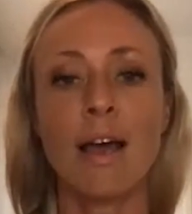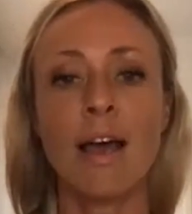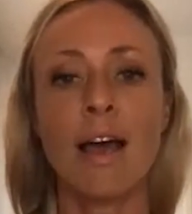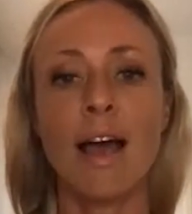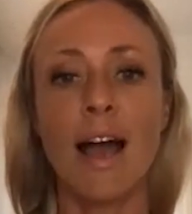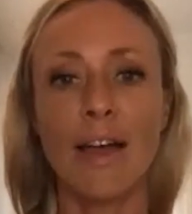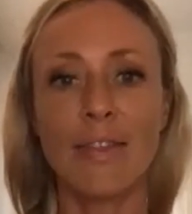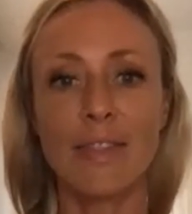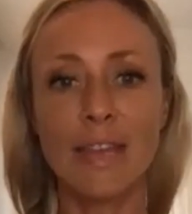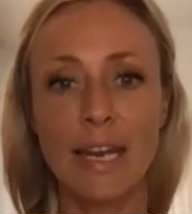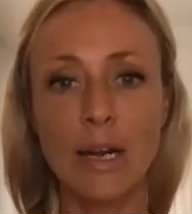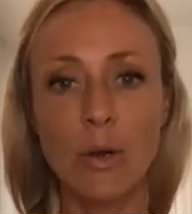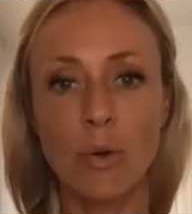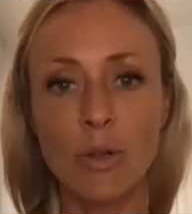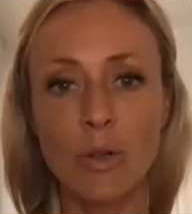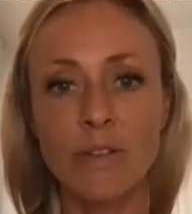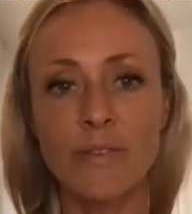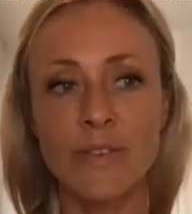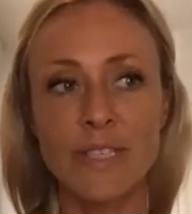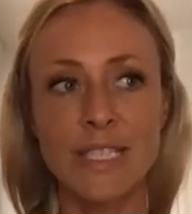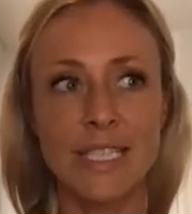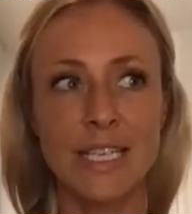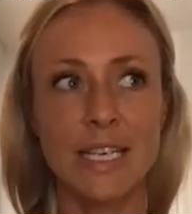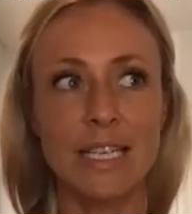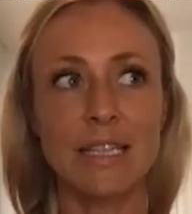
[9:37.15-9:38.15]
And then all of
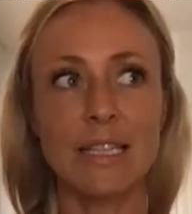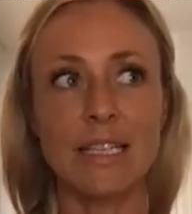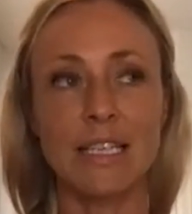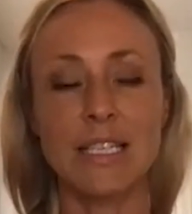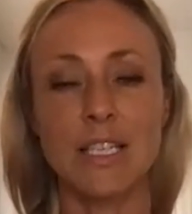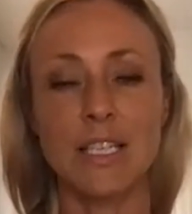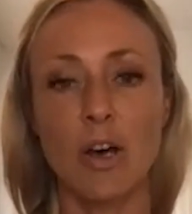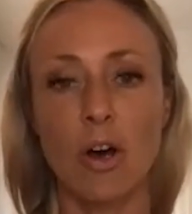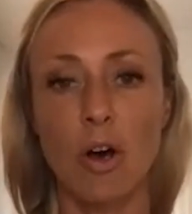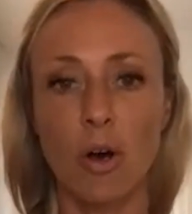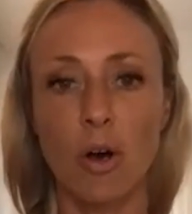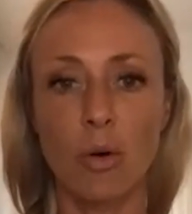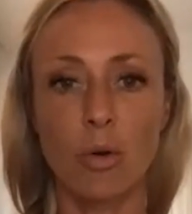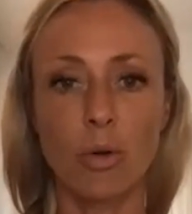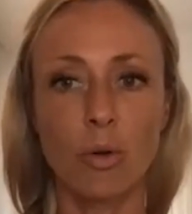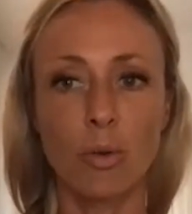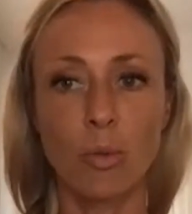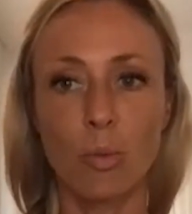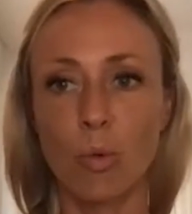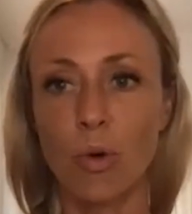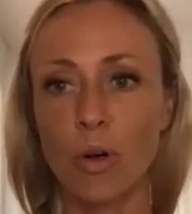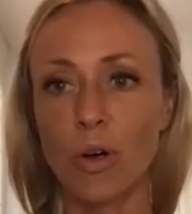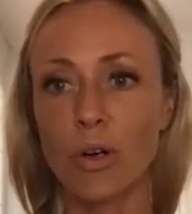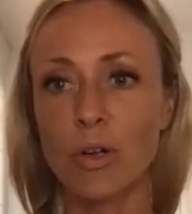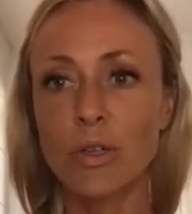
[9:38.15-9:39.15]
a sudden, this whole
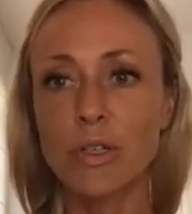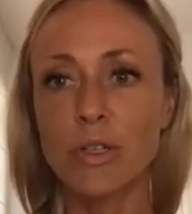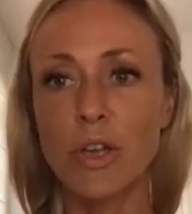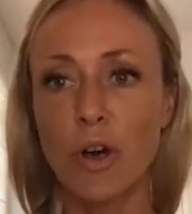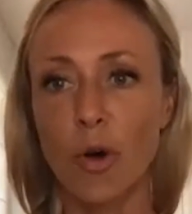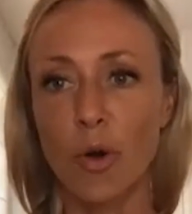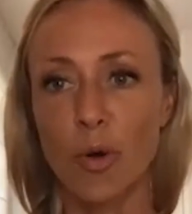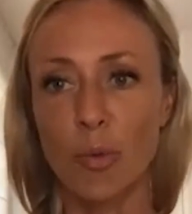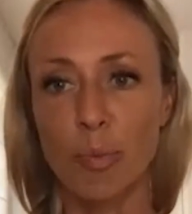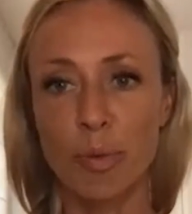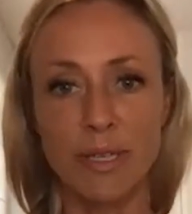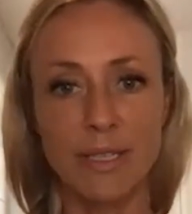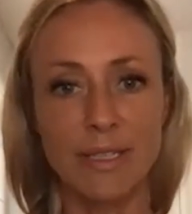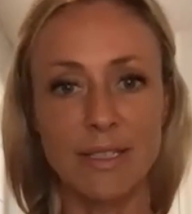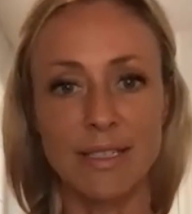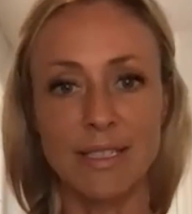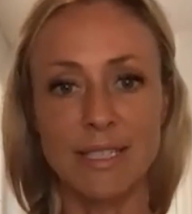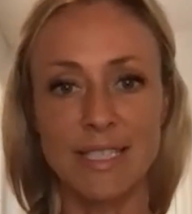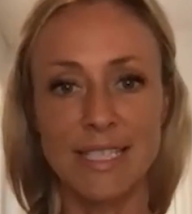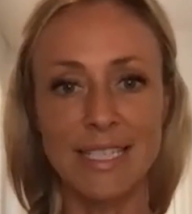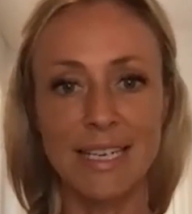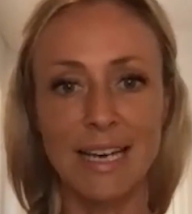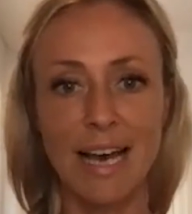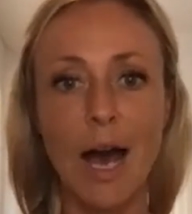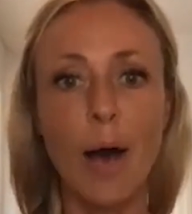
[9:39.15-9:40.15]
world
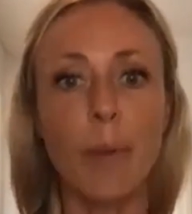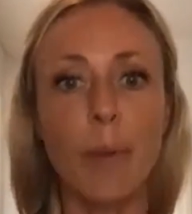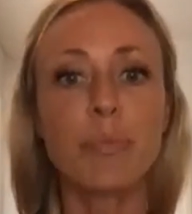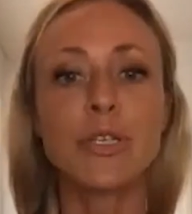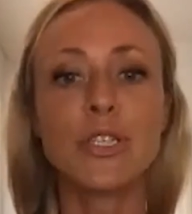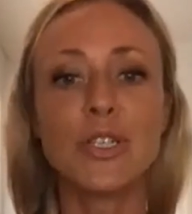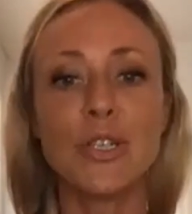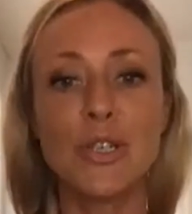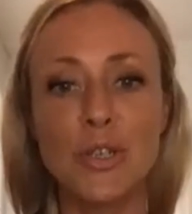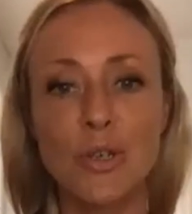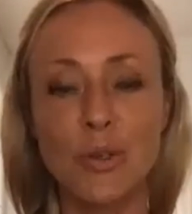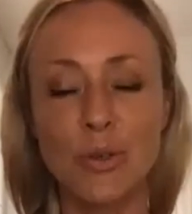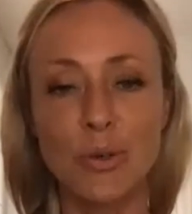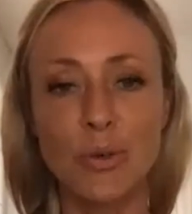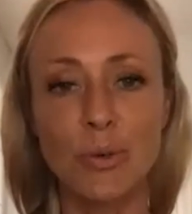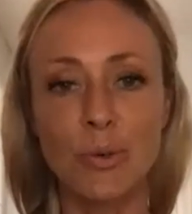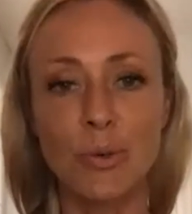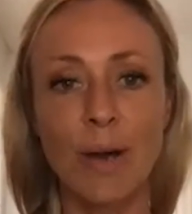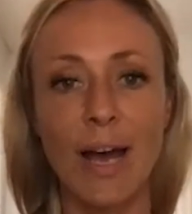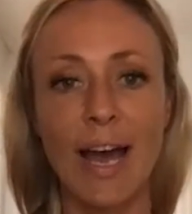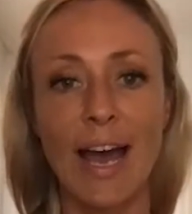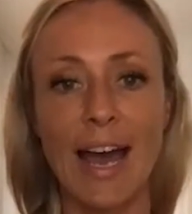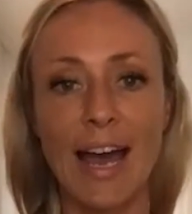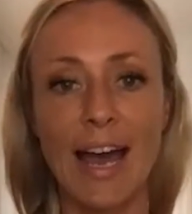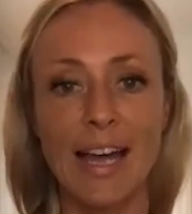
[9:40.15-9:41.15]
opens up to you,
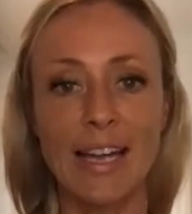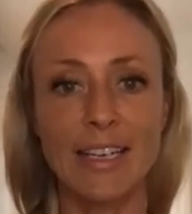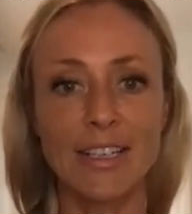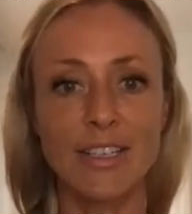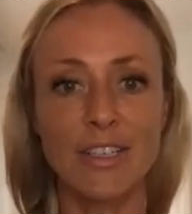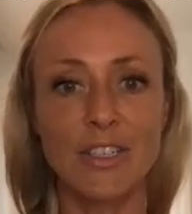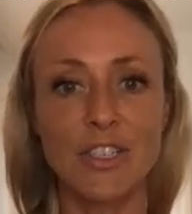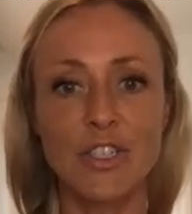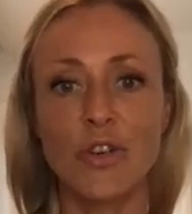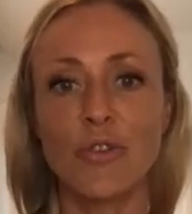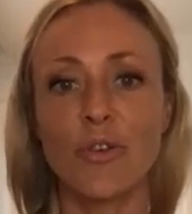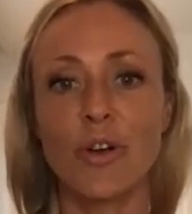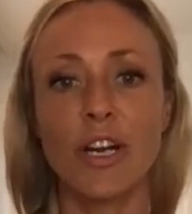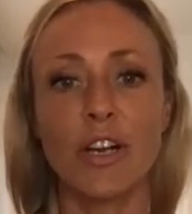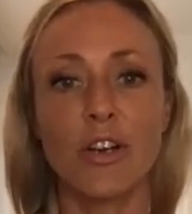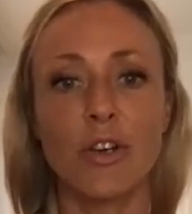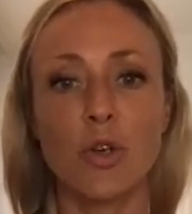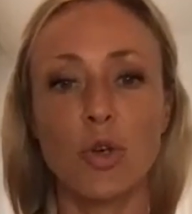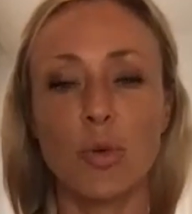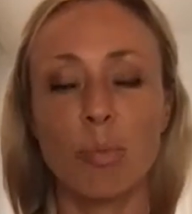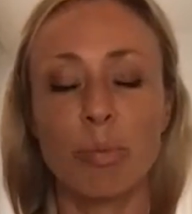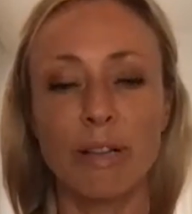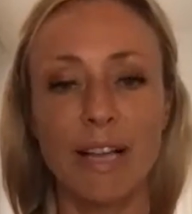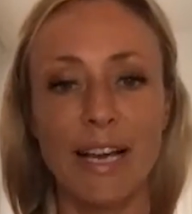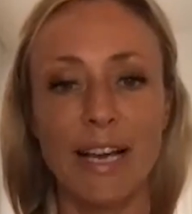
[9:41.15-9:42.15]
and you're in a
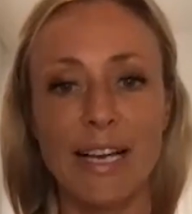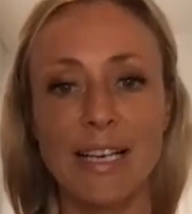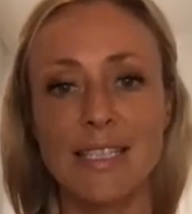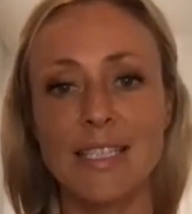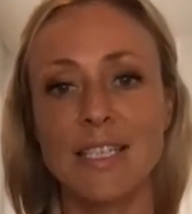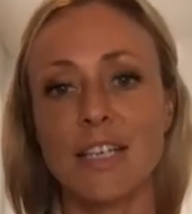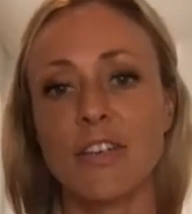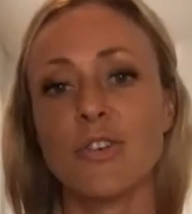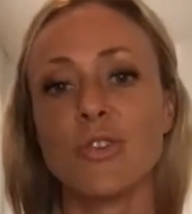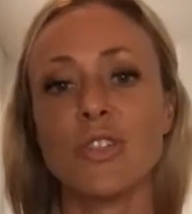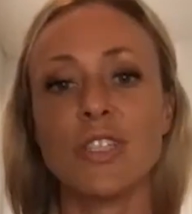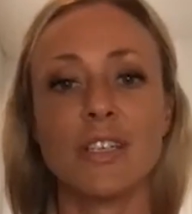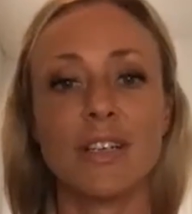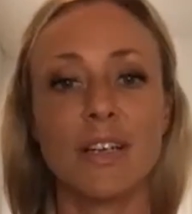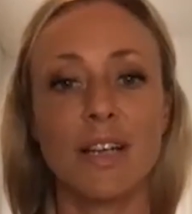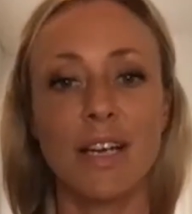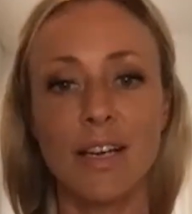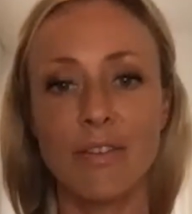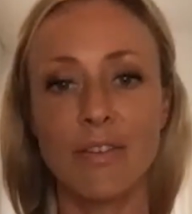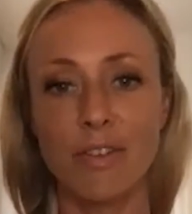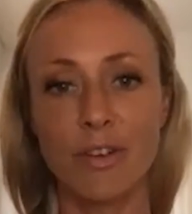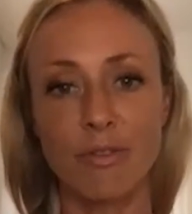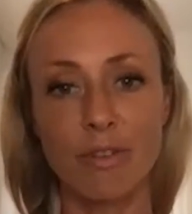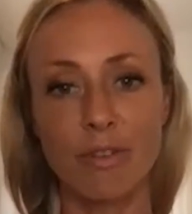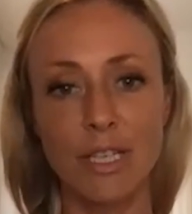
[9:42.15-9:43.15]
new place and you didn't
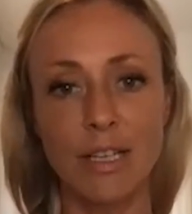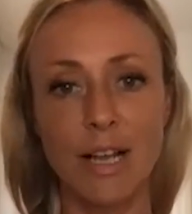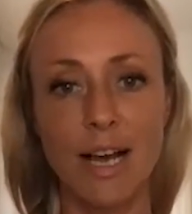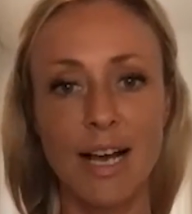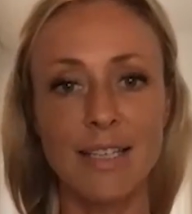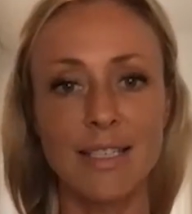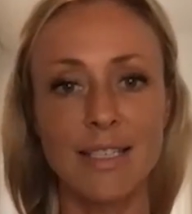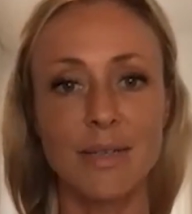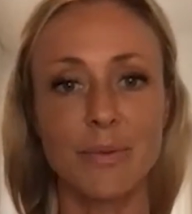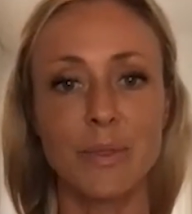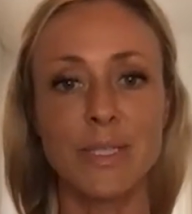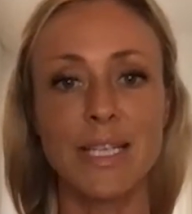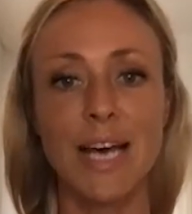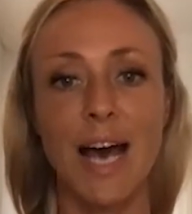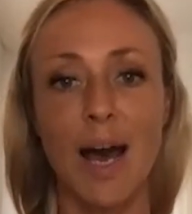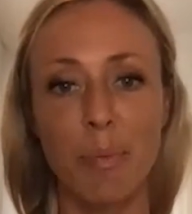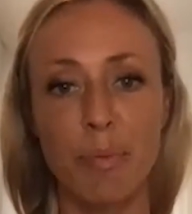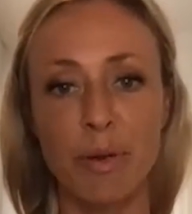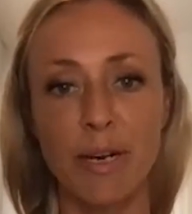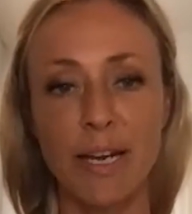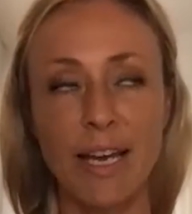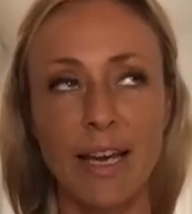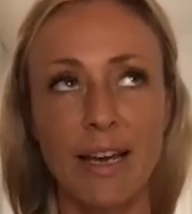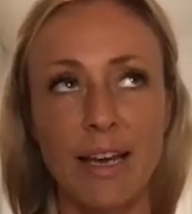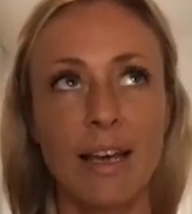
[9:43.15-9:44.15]
even realize it was
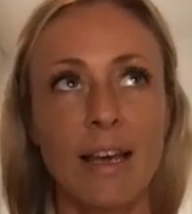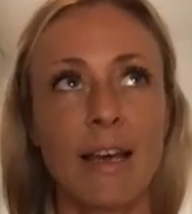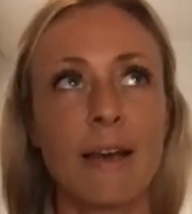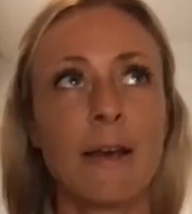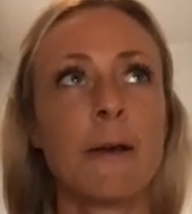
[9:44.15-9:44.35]
happening.